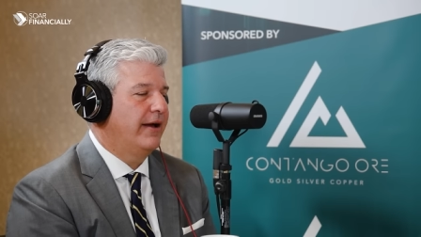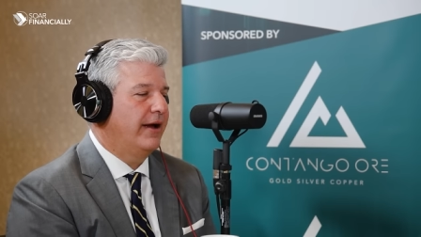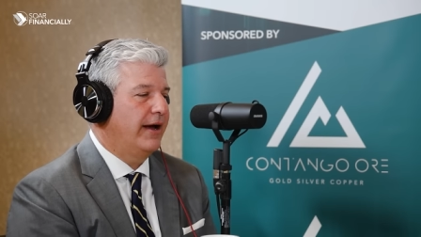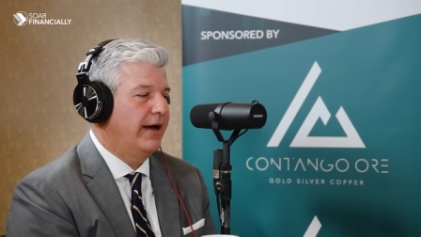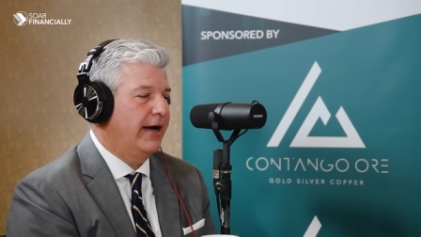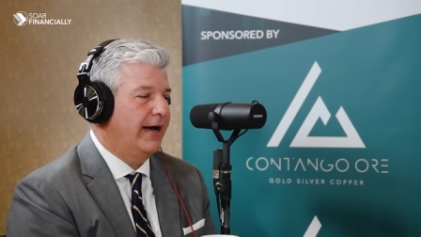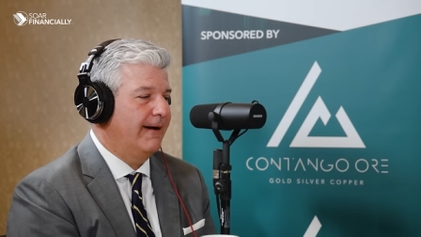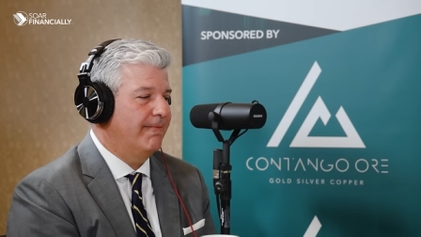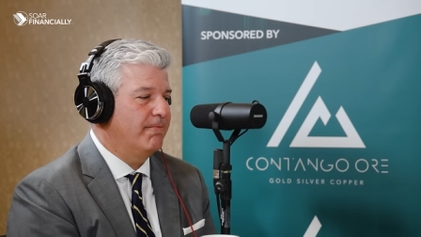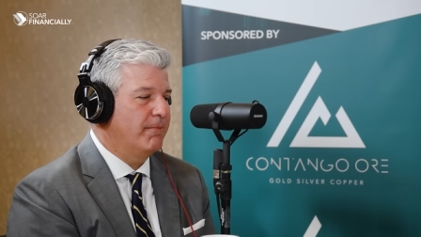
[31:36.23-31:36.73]

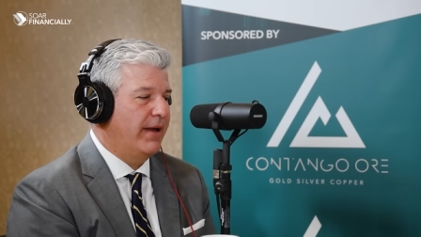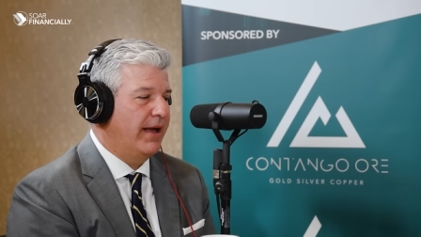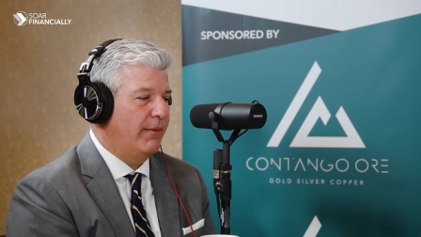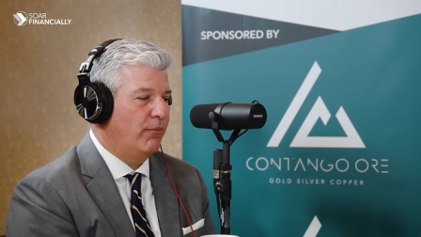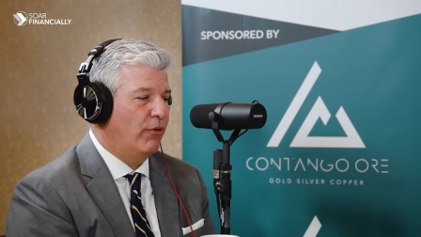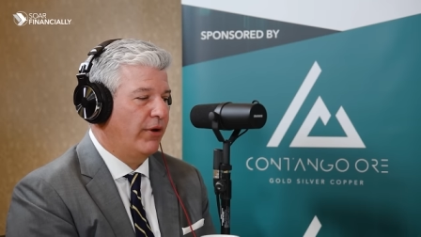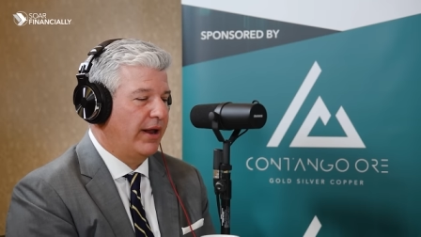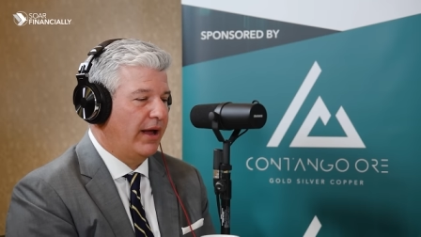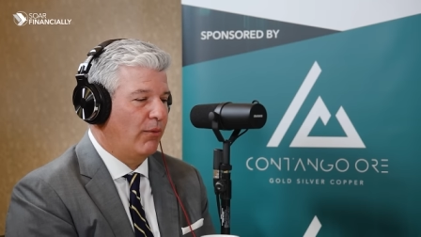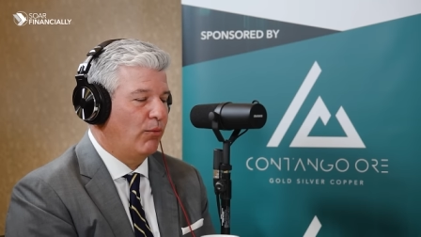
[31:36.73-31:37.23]

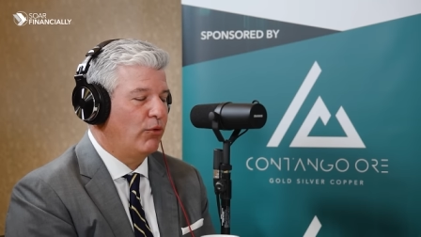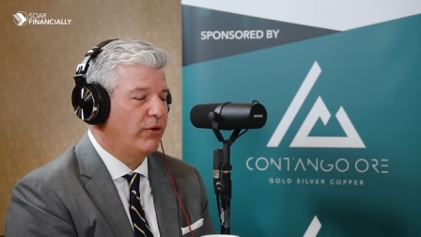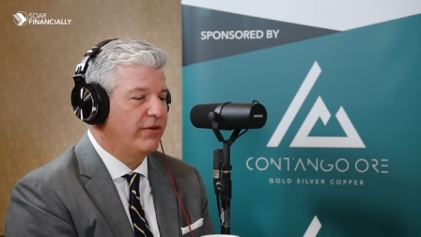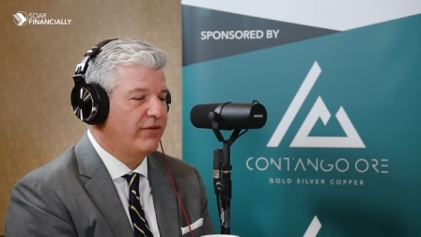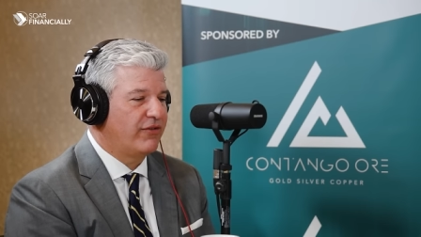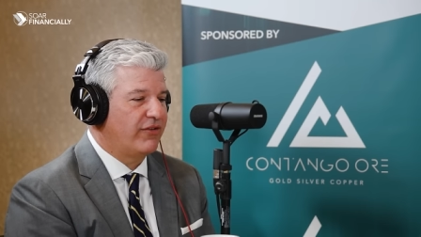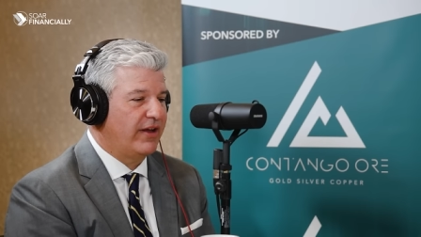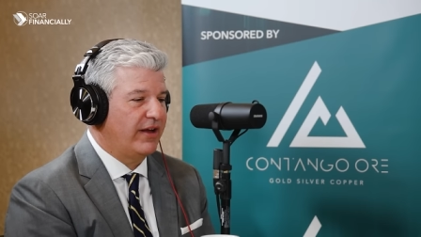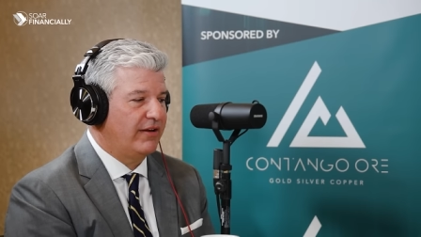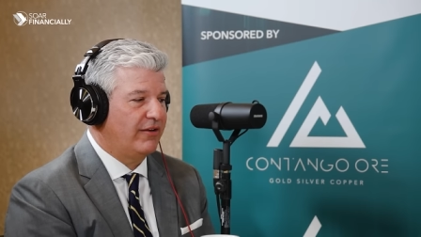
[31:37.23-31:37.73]
And what I
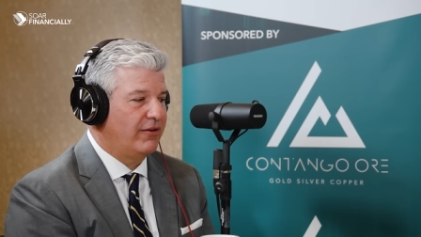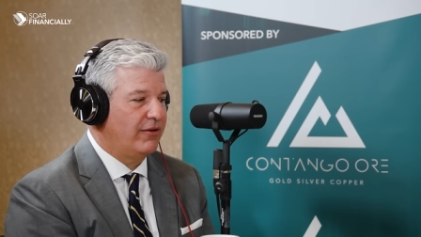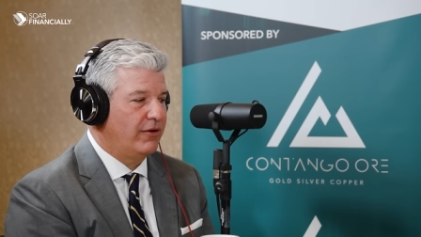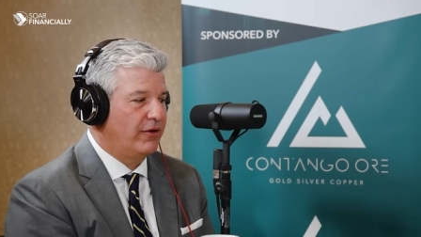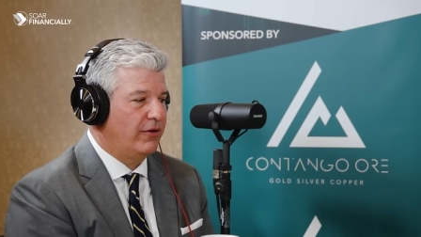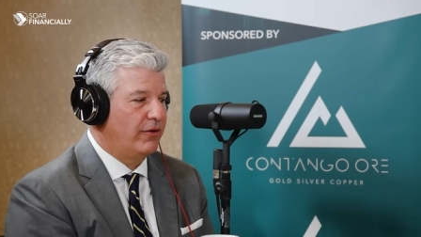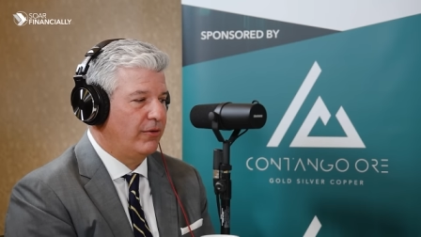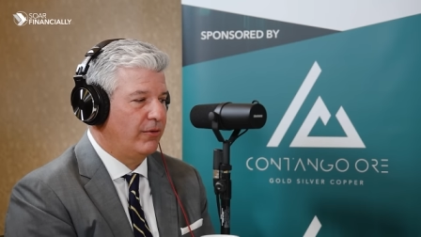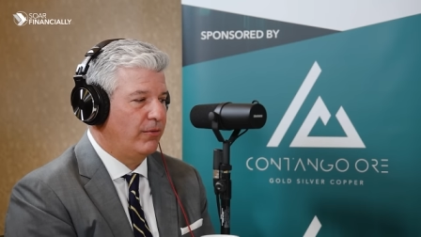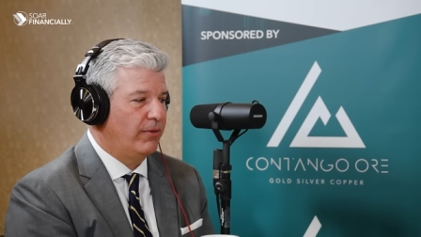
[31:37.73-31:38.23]
would say to
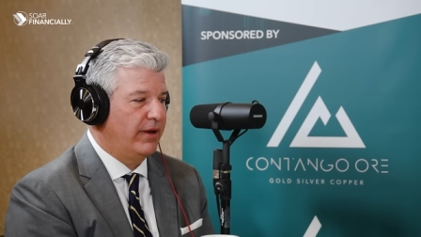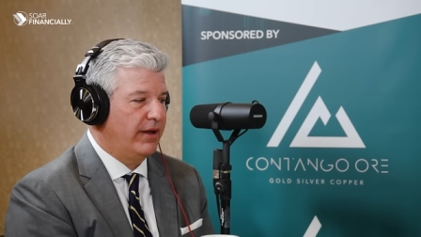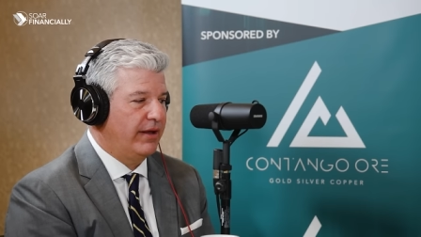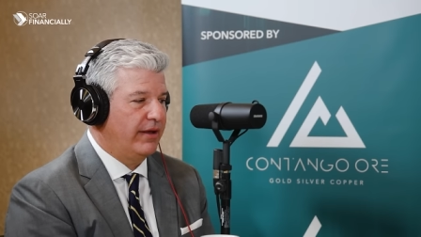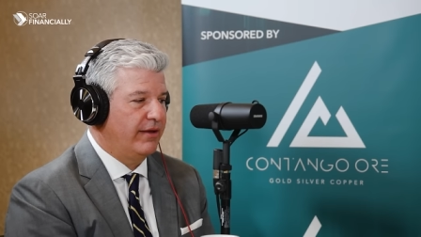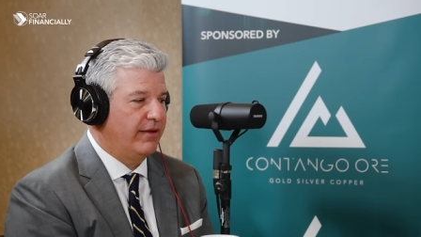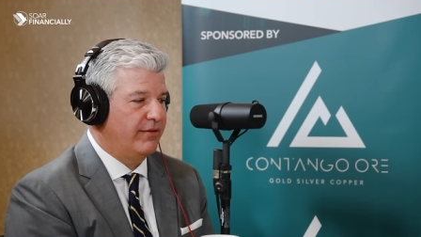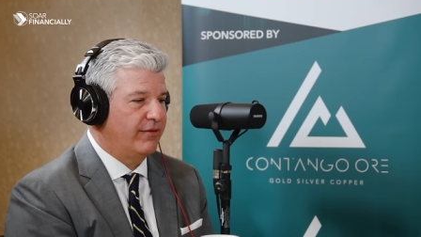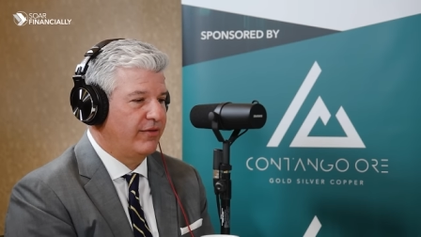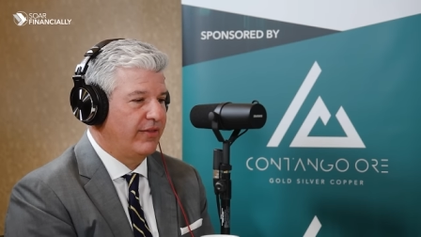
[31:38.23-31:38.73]
you
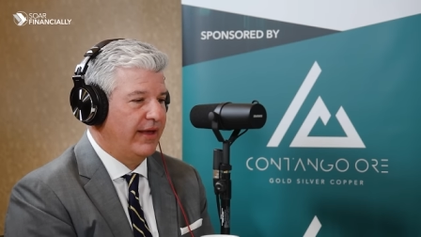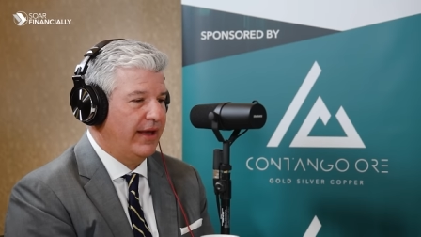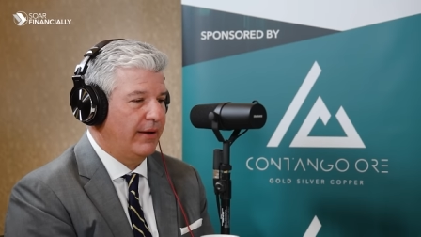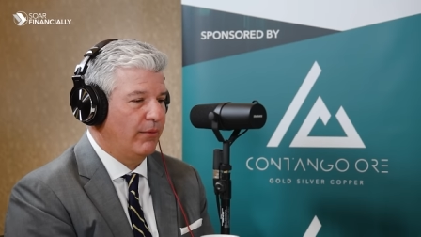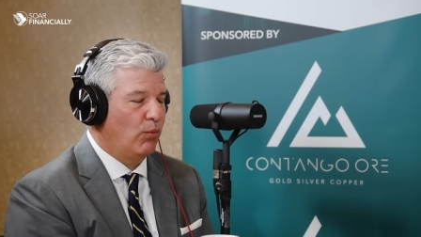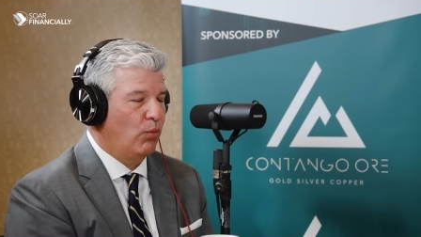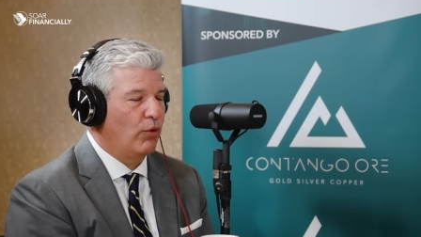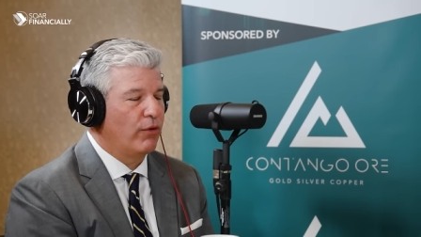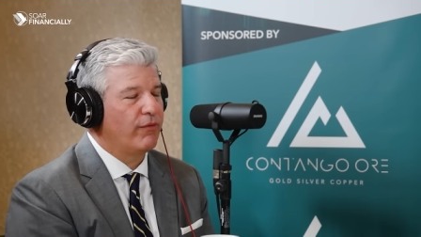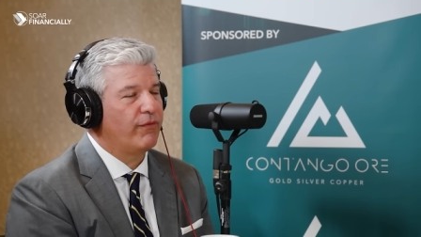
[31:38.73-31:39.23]
is
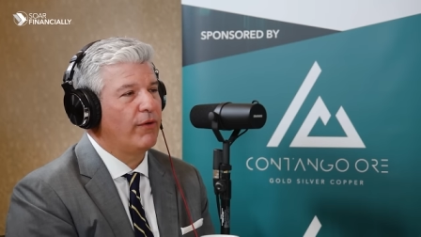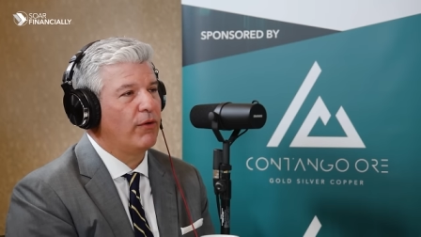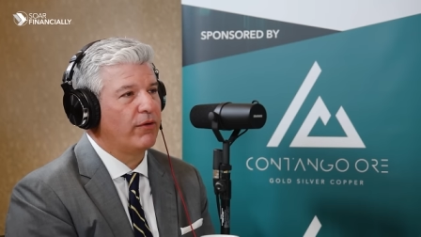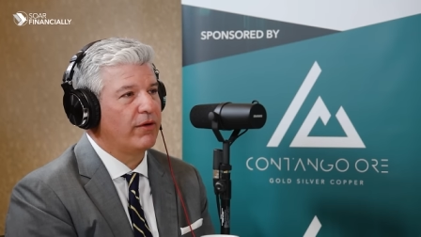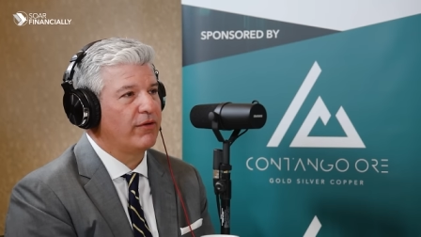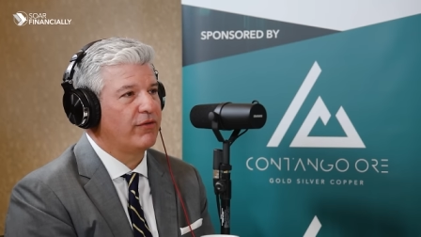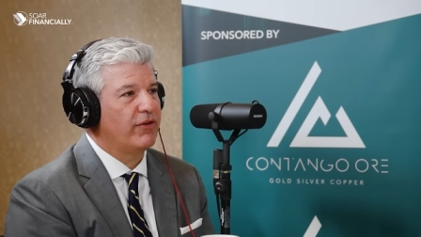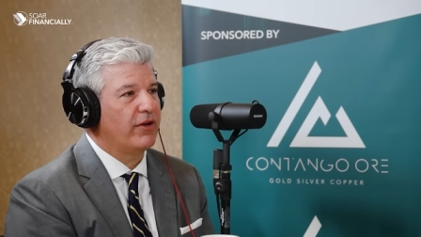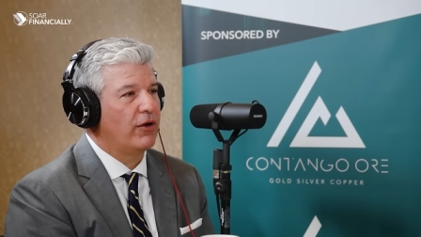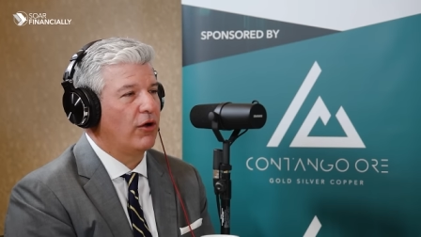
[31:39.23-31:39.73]
that we're
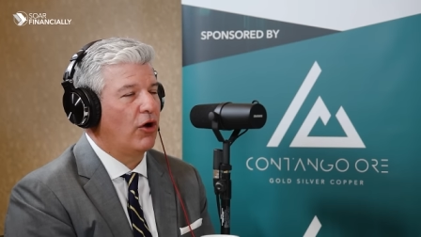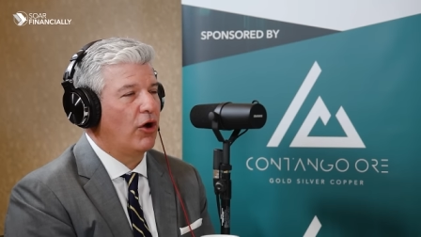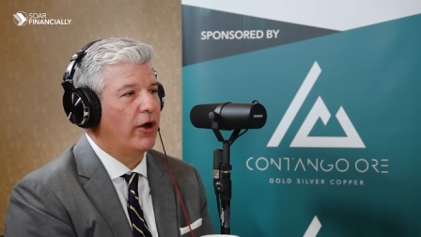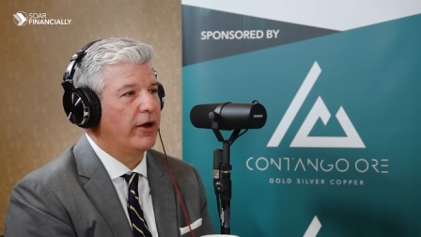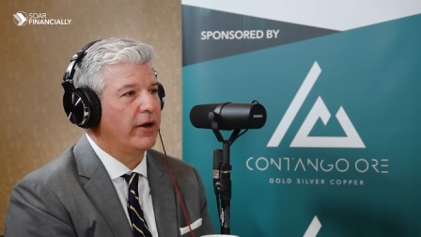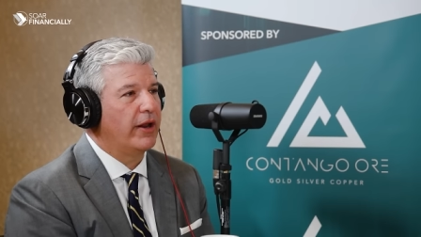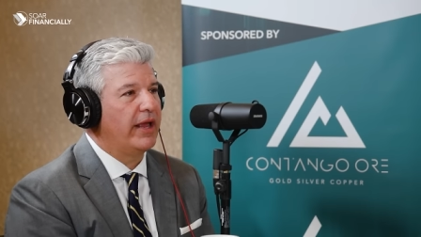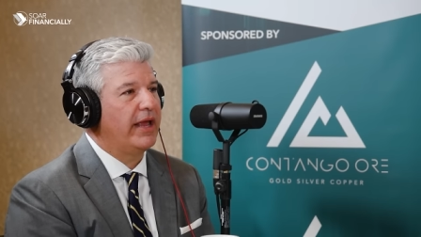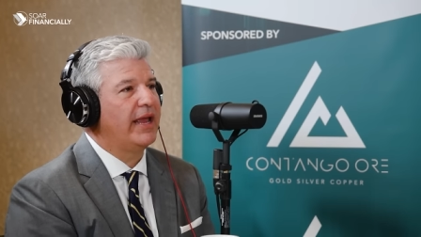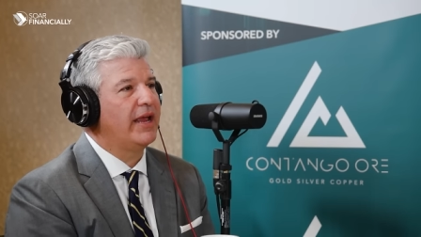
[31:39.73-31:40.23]
focusing on